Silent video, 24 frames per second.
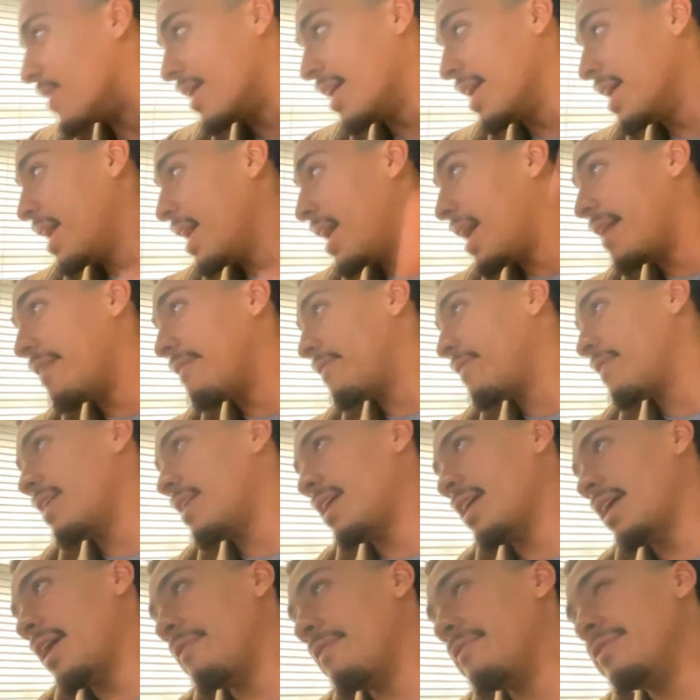If
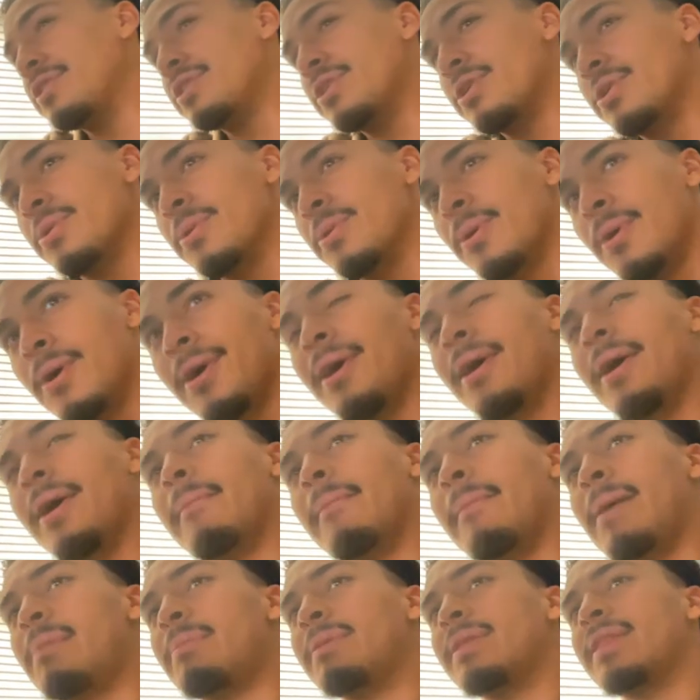you know,
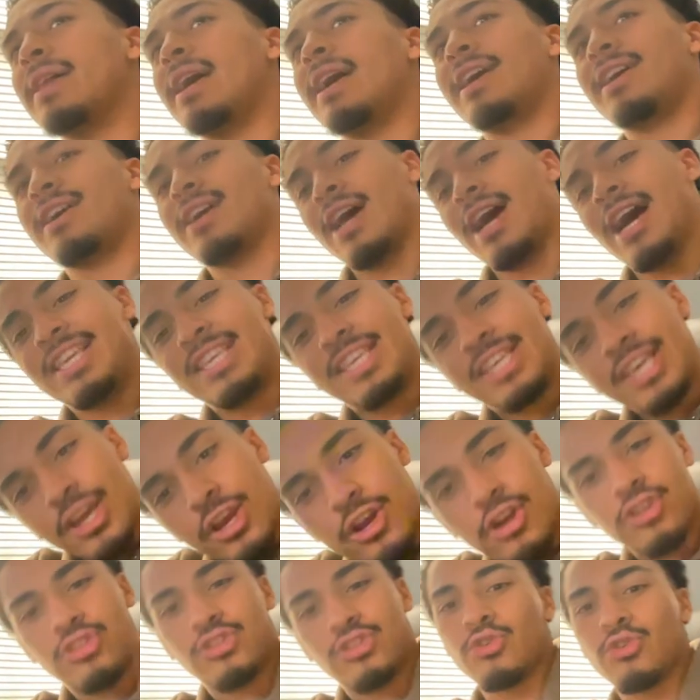maybe like a year
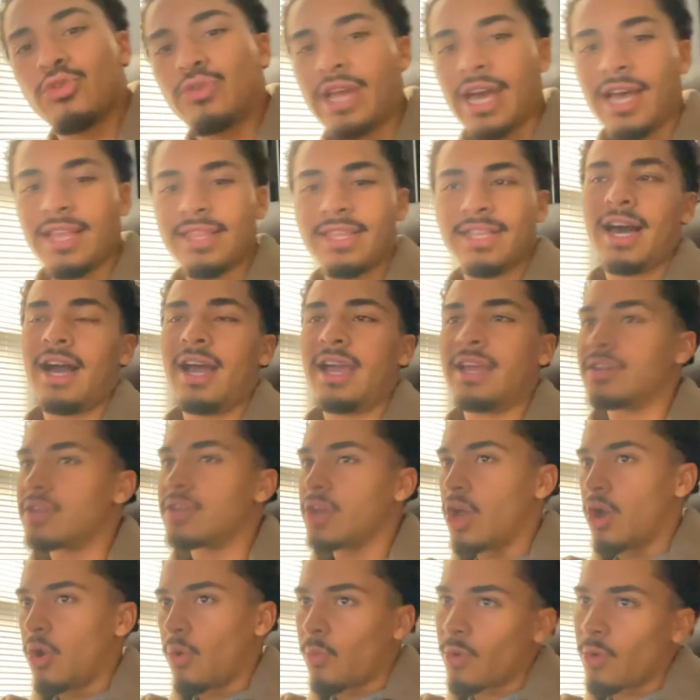or two down the line,
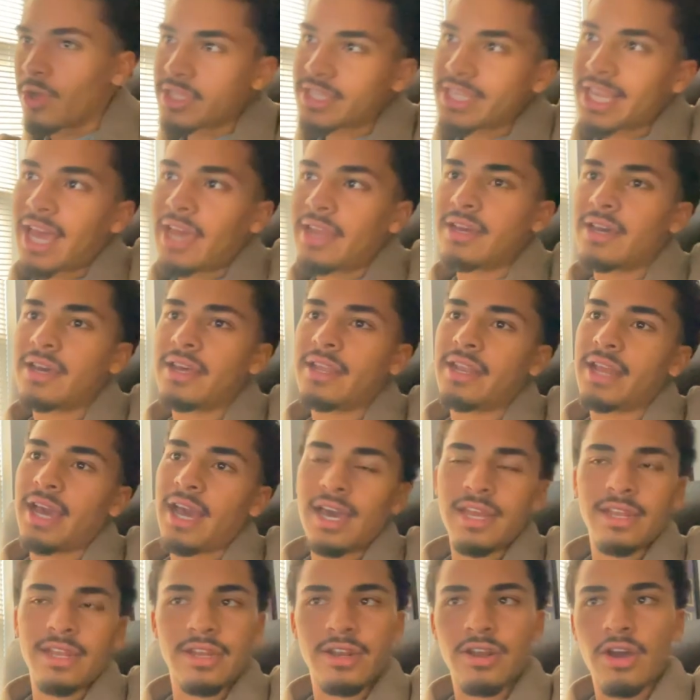once I done
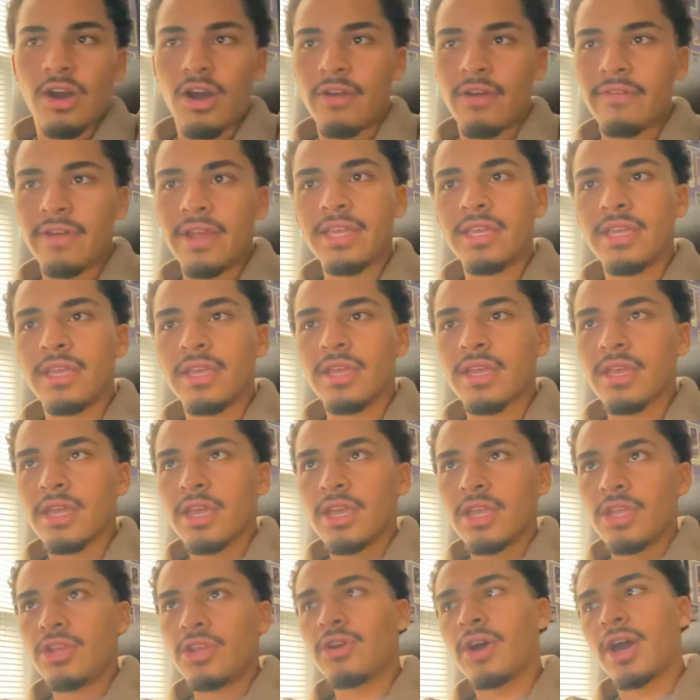already,
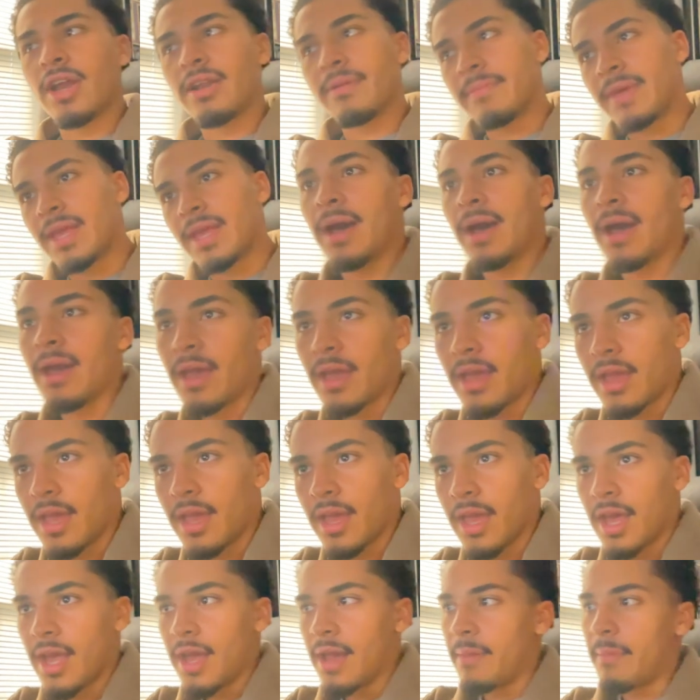you know, I done made my
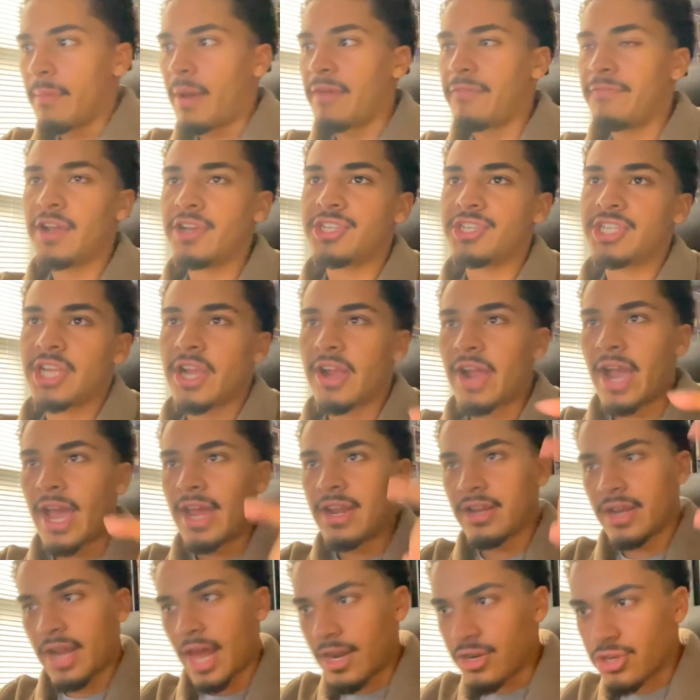fair share. I
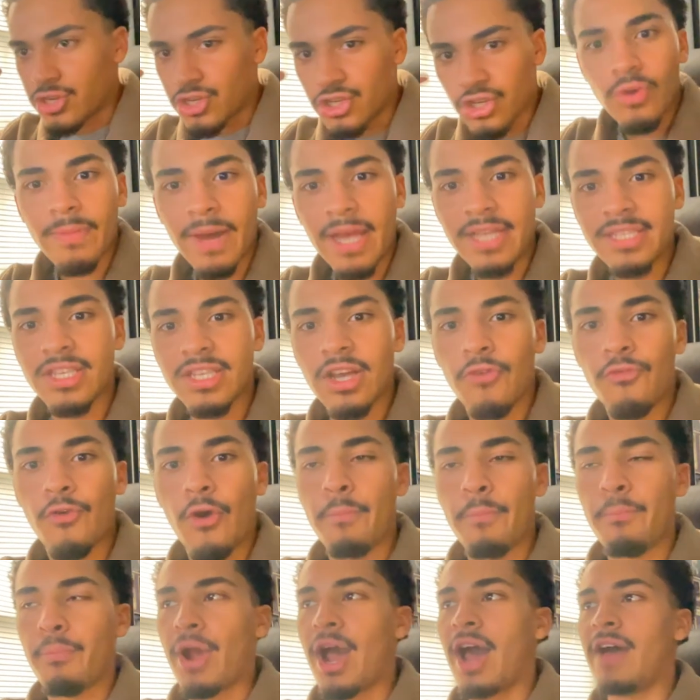done showed myself I'm
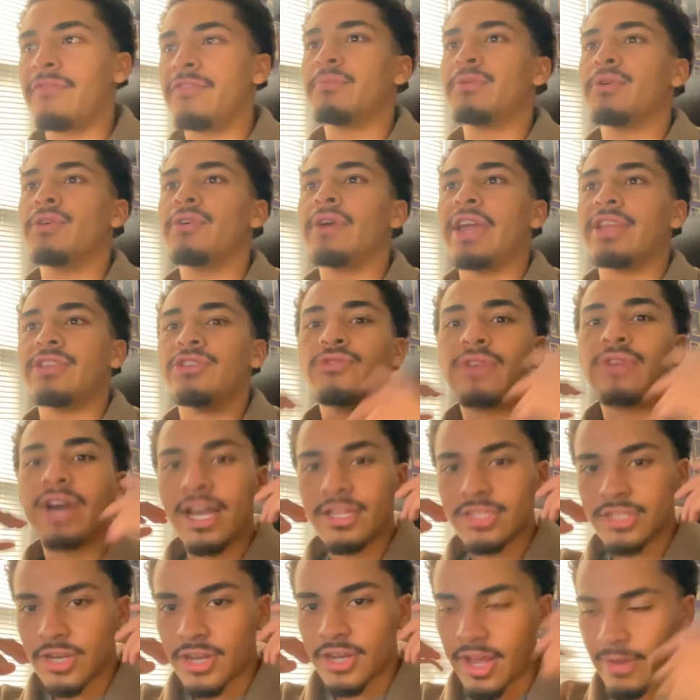profitable, and you guys
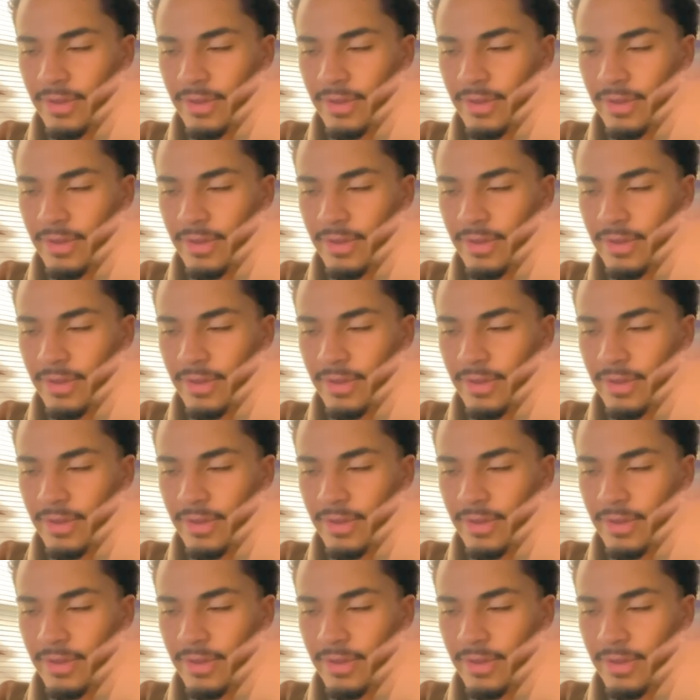are coming to